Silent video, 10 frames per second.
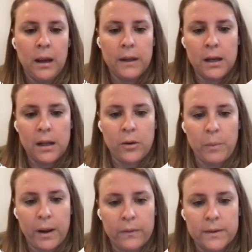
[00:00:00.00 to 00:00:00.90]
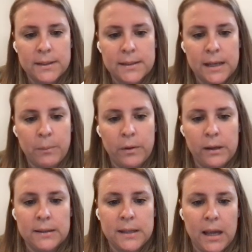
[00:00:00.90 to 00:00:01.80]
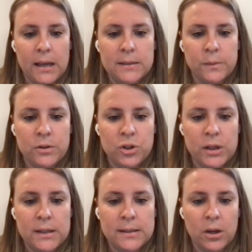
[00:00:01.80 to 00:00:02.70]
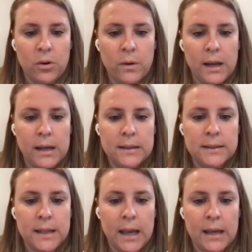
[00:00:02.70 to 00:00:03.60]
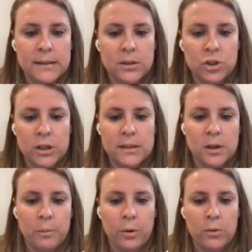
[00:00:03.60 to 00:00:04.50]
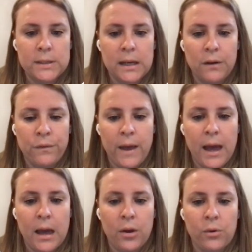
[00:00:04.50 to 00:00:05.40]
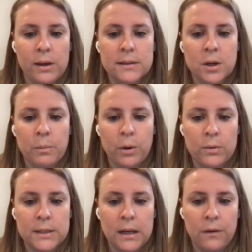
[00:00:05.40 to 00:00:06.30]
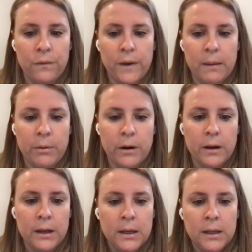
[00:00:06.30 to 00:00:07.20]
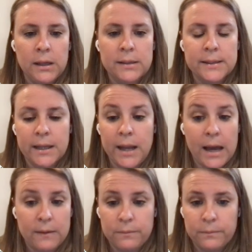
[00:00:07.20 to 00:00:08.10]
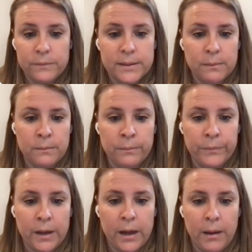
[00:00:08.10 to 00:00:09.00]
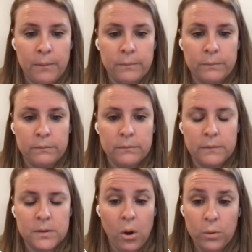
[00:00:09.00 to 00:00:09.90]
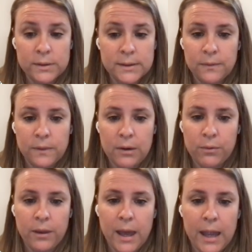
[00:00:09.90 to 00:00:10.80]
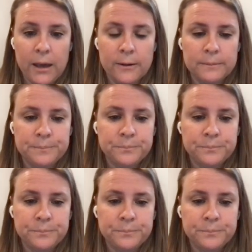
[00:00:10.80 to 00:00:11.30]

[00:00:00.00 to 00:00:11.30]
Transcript: And then another breakfast example is eggs with cheese and greens. Eggs and cheese are protein and fat. Greens are protein and fiber. Kids can add some toast if they would like.